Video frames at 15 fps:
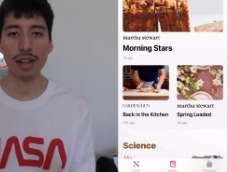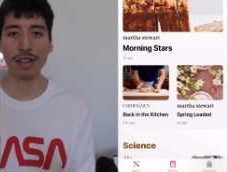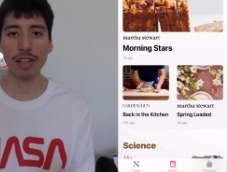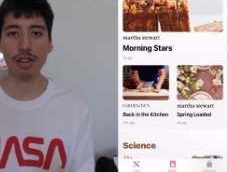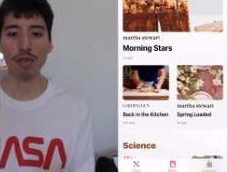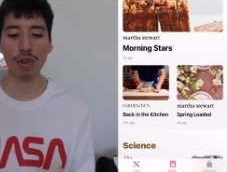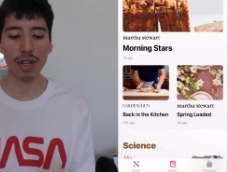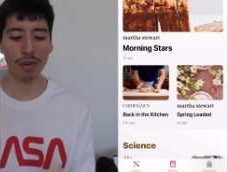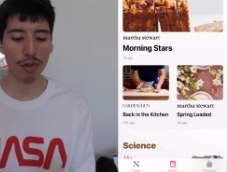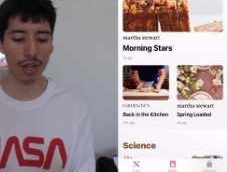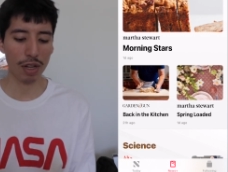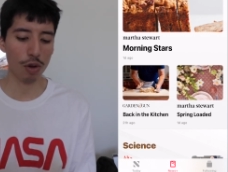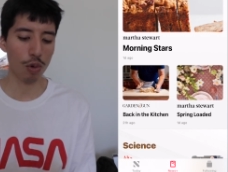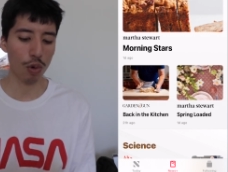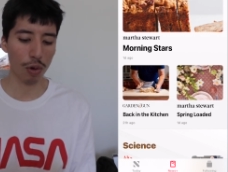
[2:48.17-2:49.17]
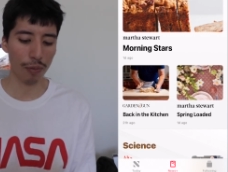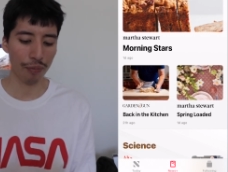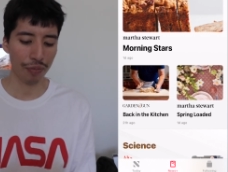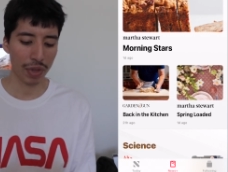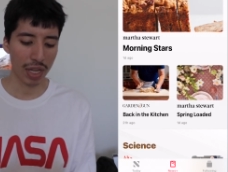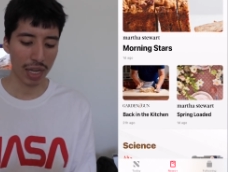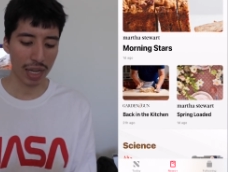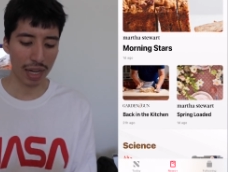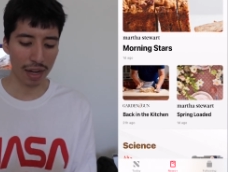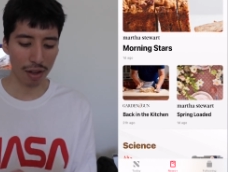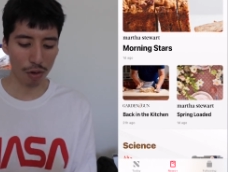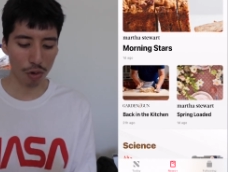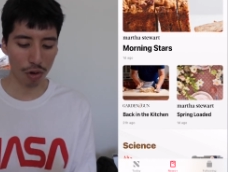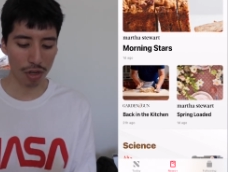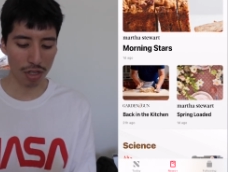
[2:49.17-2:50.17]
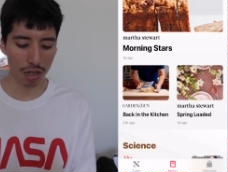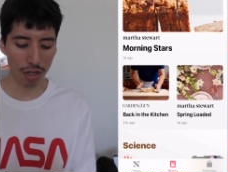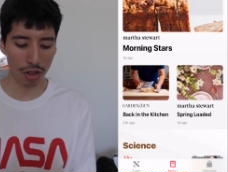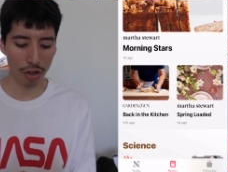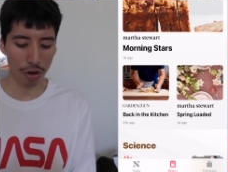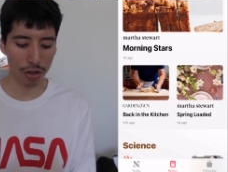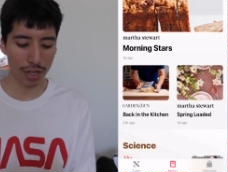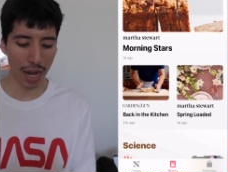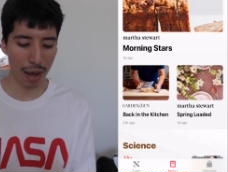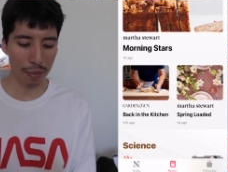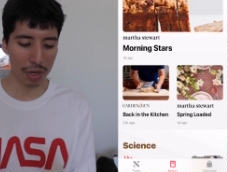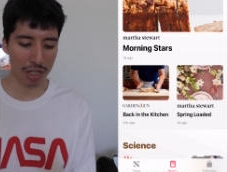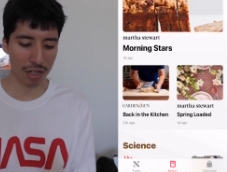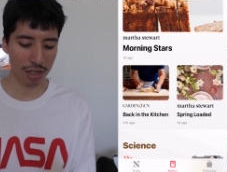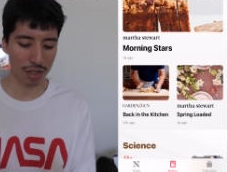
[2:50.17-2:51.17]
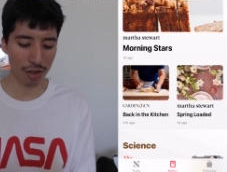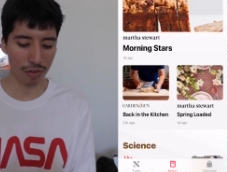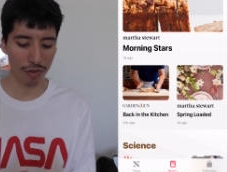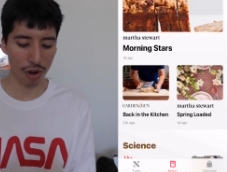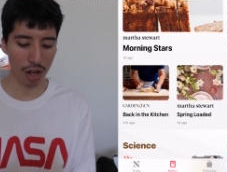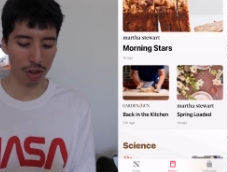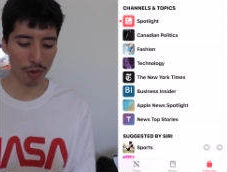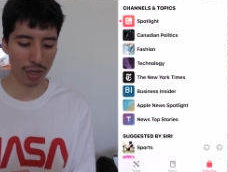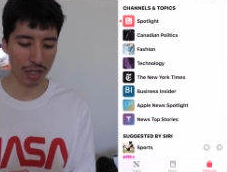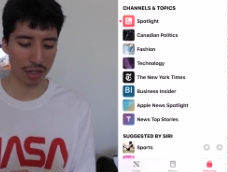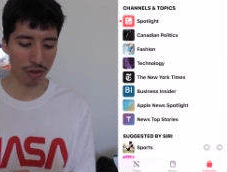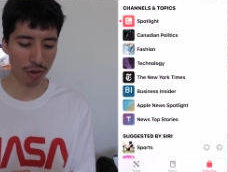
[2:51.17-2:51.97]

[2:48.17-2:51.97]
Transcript: it's just really, really cool. And of course, on the third tab, it's just your following.